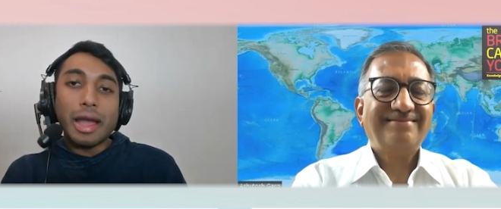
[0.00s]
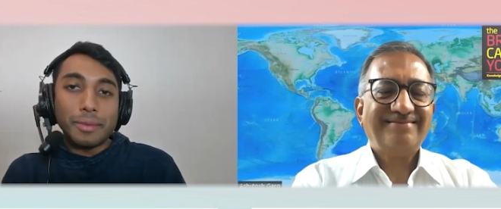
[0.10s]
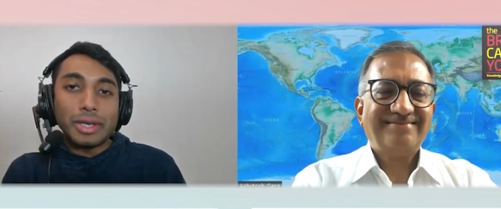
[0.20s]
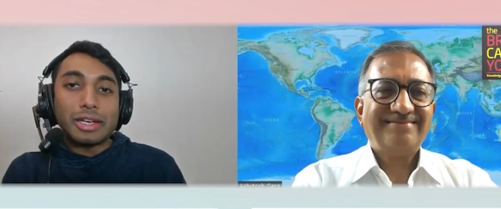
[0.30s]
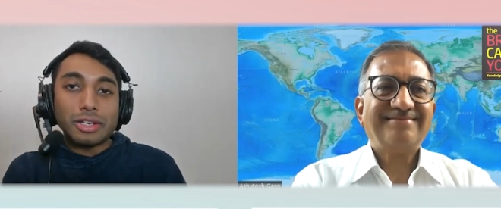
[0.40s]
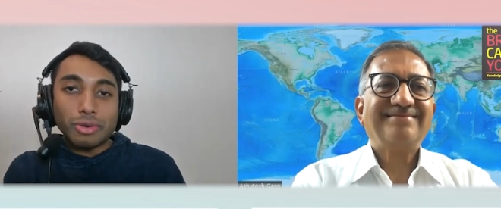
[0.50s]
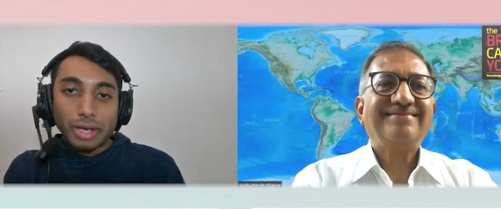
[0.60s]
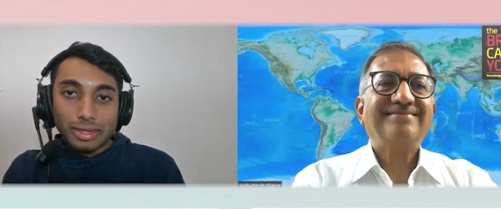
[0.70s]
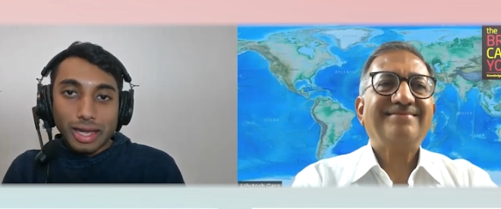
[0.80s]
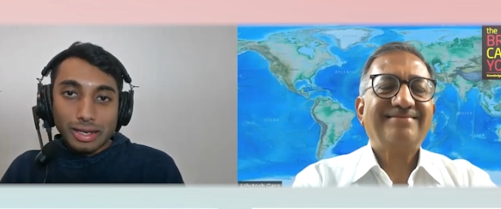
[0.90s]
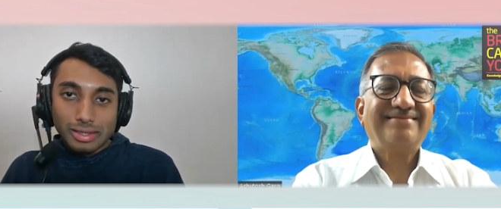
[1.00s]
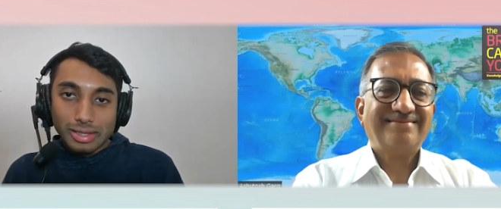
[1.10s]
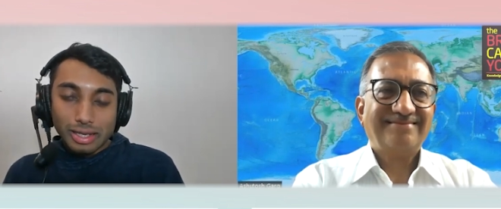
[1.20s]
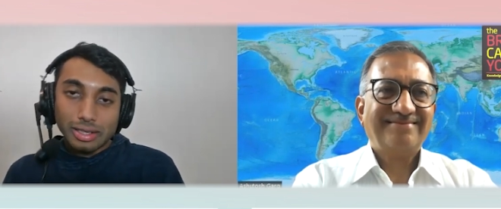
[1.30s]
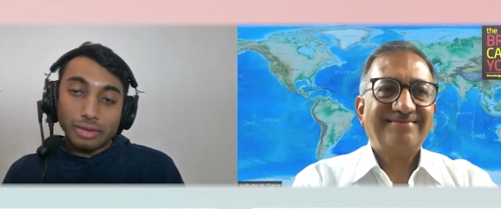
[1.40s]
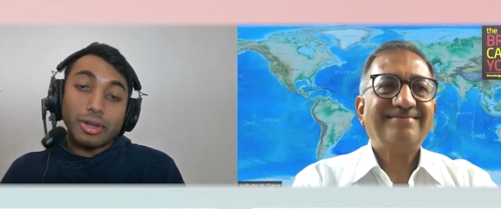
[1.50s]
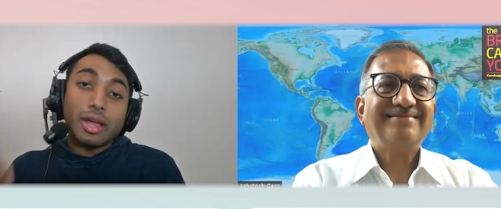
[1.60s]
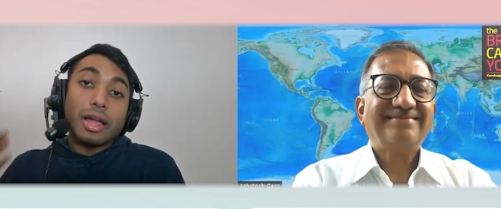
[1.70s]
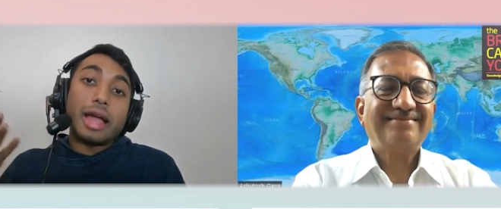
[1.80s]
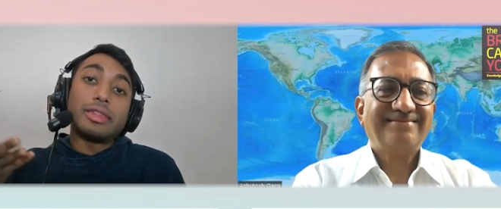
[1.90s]
Speaker 1: And we need to create that incentive.
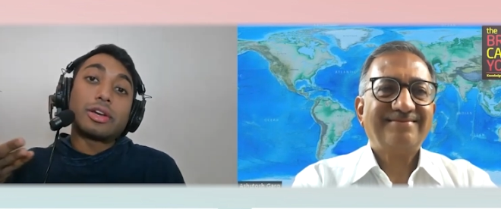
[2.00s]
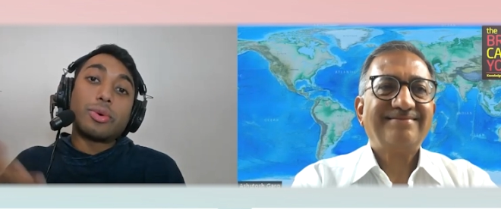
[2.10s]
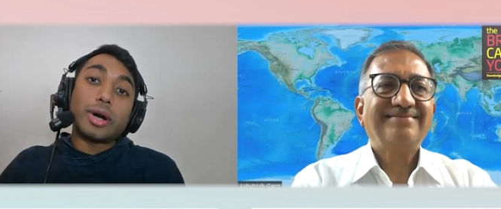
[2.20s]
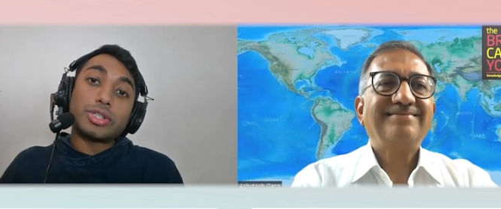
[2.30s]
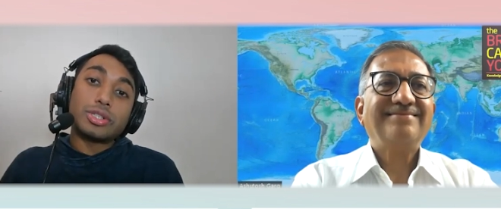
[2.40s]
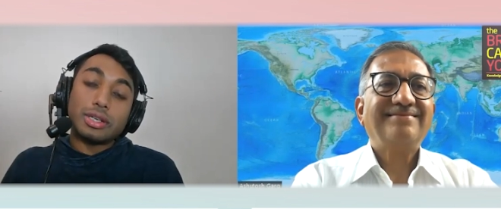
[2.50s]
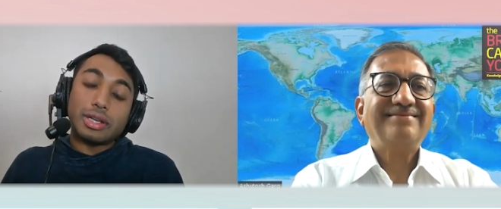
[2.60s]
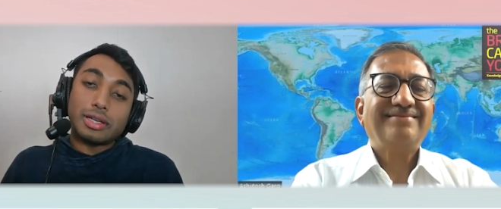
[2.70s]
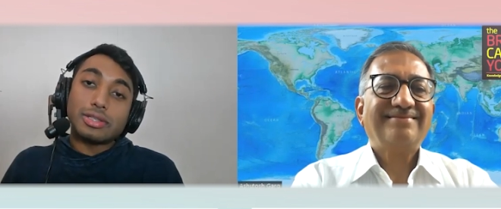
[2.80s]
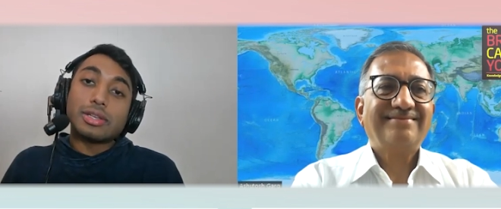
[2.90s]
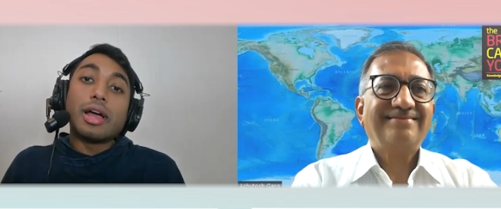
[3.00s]
And the question is,